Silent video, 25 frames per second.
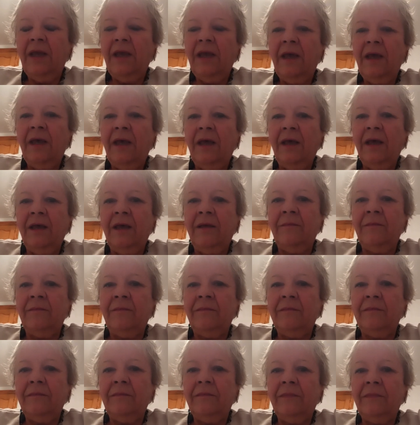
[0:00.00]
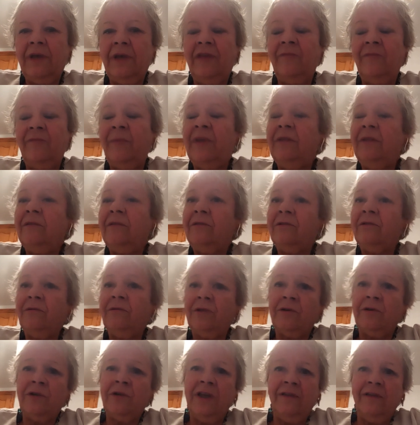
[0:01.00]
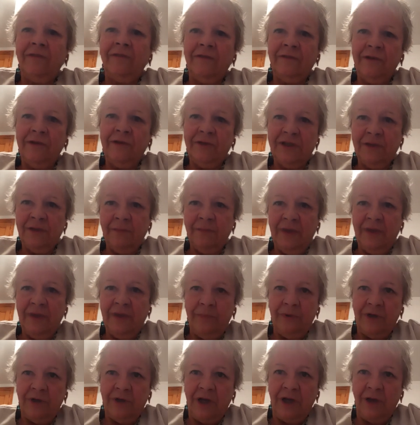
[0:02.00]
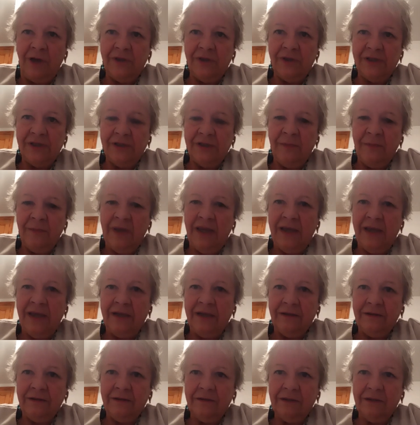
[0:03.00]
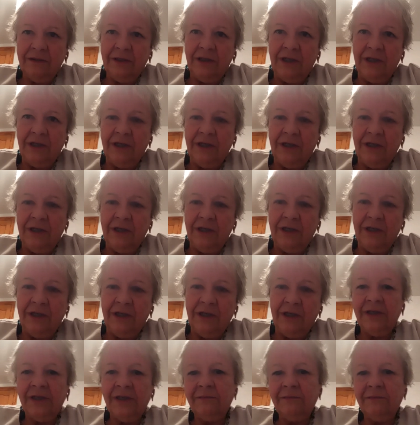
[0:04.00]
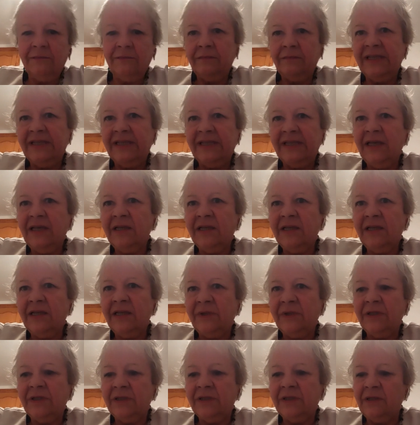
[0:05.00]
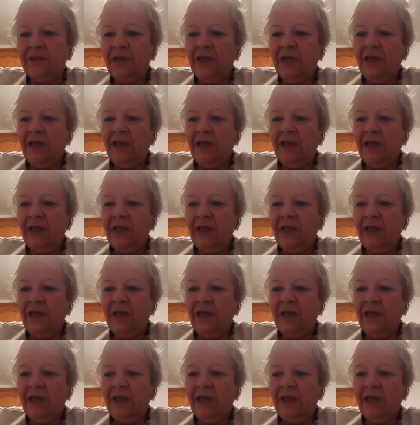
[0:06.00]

I've been through the grief of losing people close to me, and including my dear husband, and